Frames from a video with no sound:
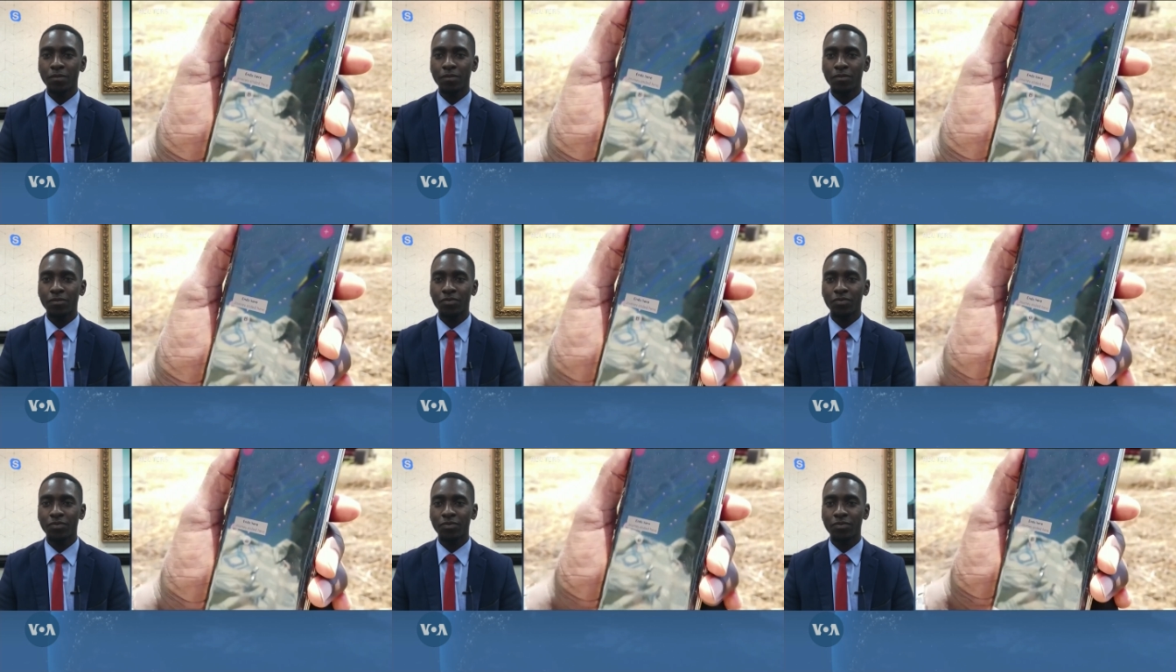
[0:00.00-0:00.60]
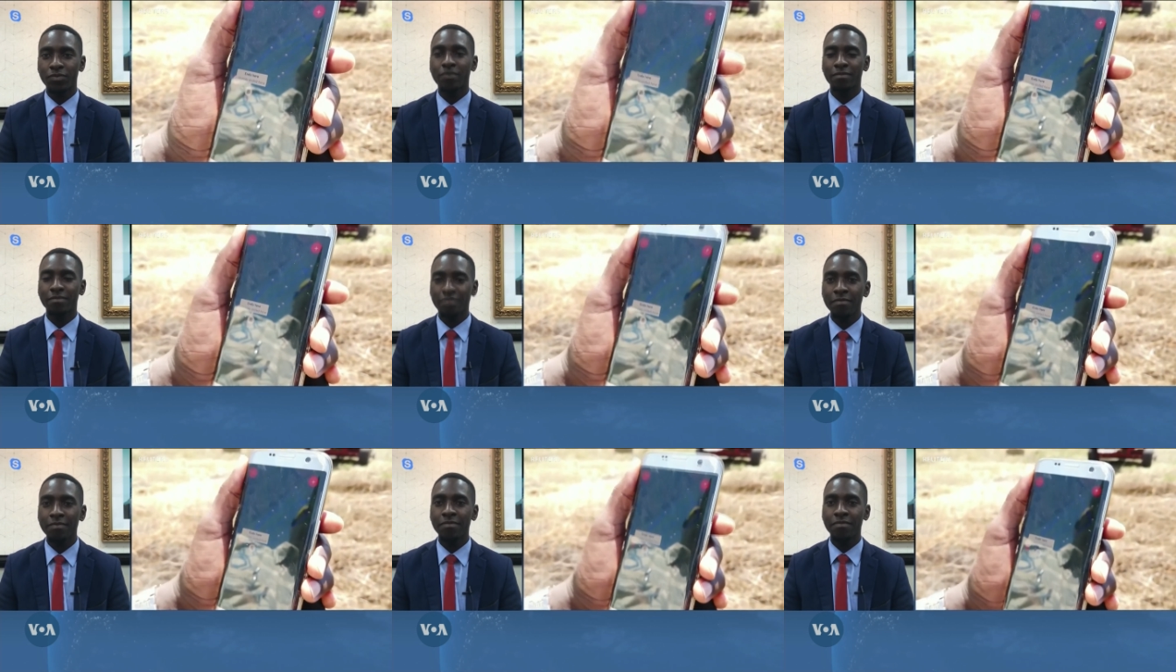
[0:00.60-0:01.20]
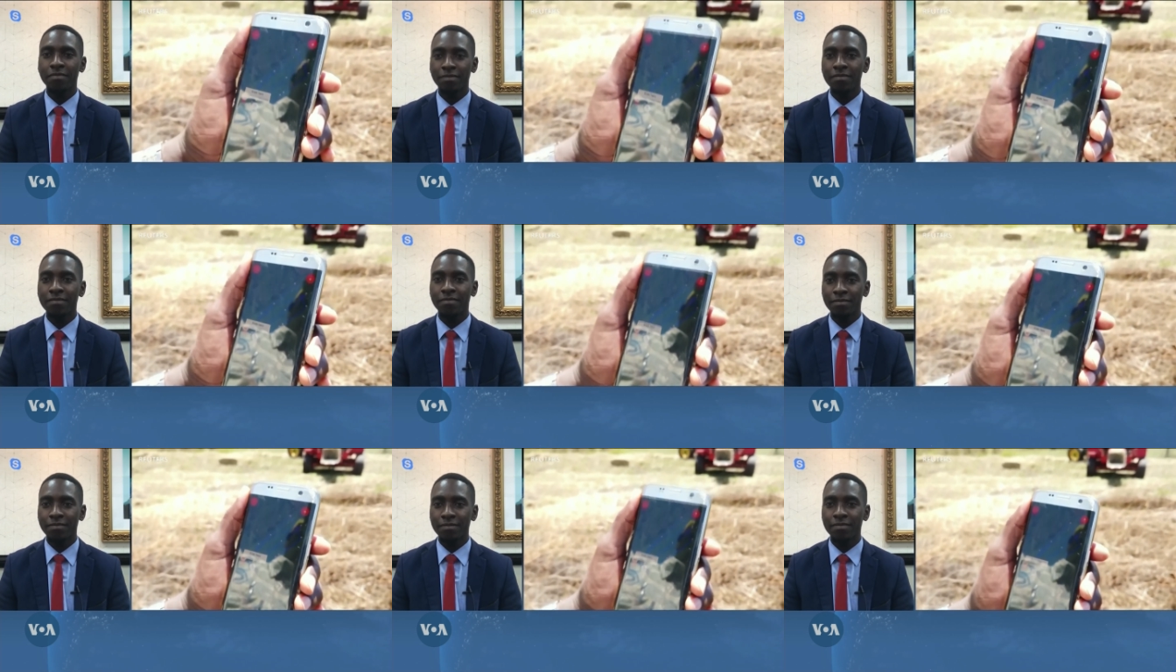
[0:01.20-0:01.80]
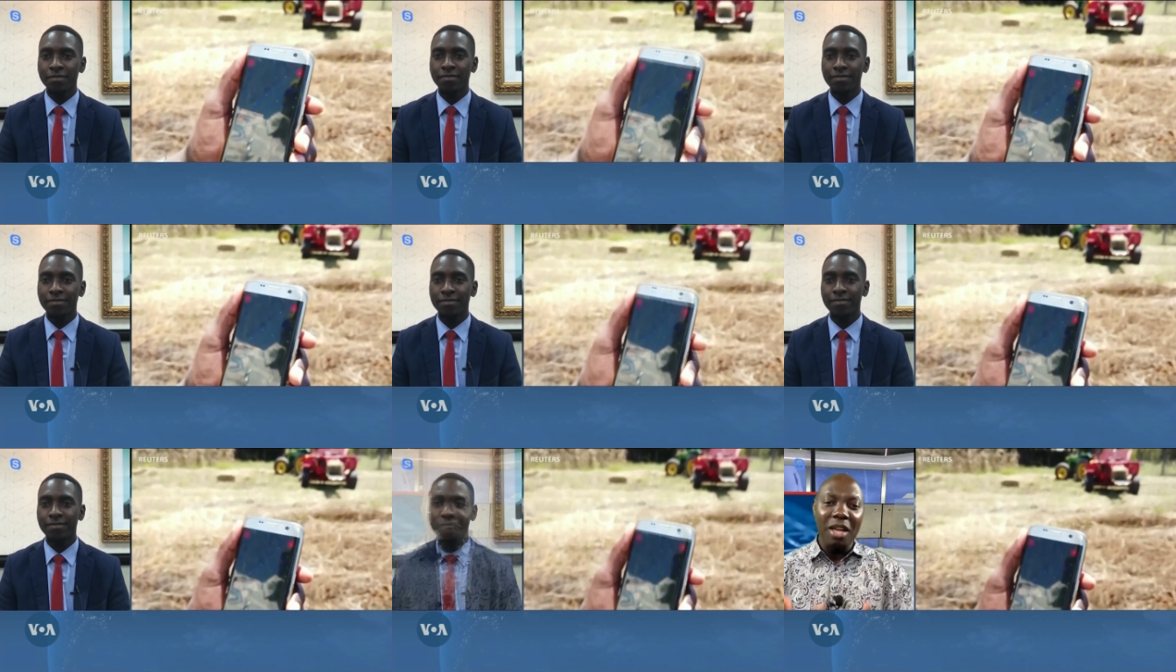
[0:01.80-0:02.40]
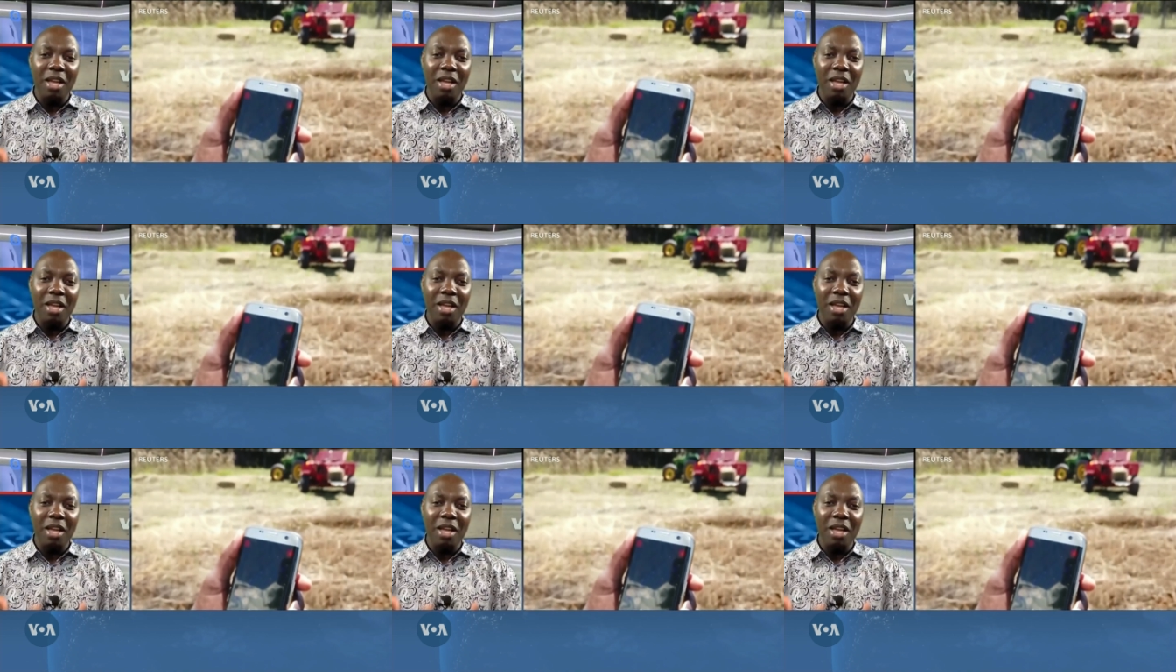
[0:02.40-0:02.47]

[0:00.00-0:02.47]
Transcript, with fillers: with the kind of technology that you're talking about.